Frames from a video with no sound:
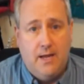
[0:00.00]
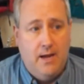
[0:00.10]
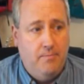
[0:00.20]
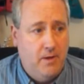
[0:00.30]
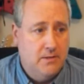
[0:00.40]

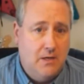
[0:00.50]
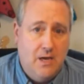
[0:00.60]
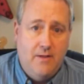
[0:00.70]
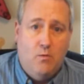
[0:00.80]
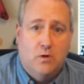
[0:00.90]
that. And they said,
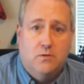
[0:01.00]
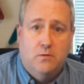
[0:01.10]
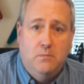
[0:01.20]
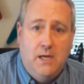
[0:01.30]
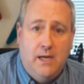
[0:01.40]
yeah, that works
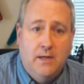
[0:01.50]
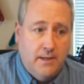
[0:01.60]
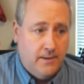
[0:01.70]
for me.